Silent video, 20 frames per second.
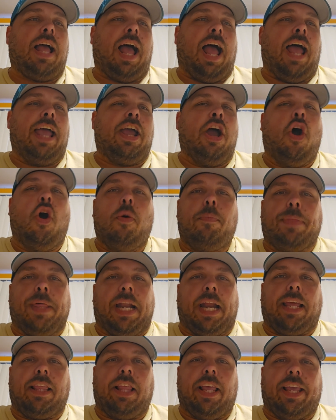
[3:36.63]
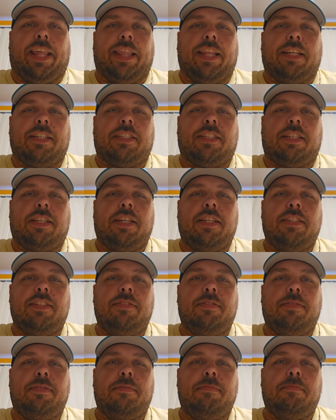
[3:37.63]
hope that I like this,
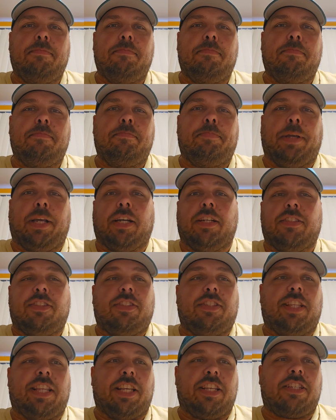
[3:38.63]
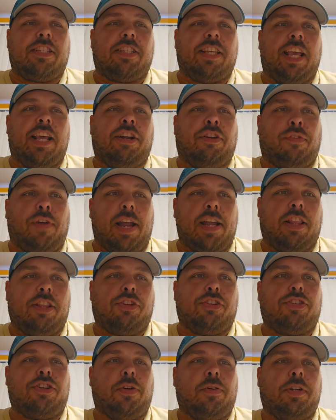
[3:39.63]
because this in a regular
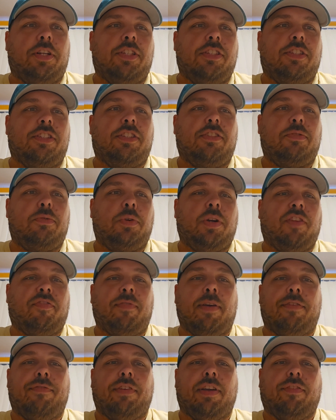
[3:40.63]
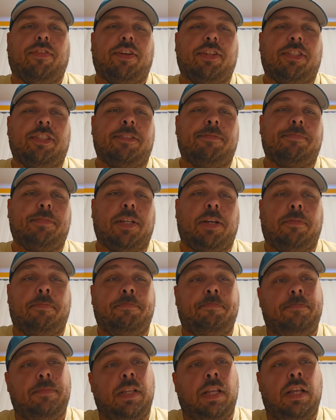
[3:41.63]
soda is one of my favorites. So
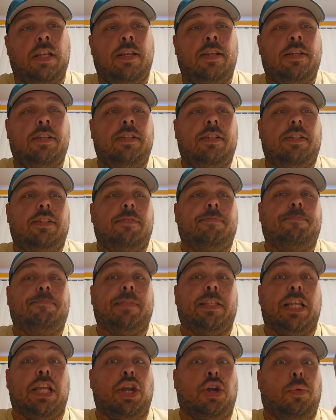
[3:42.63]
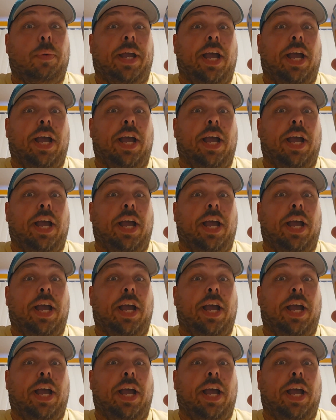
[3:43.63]
here we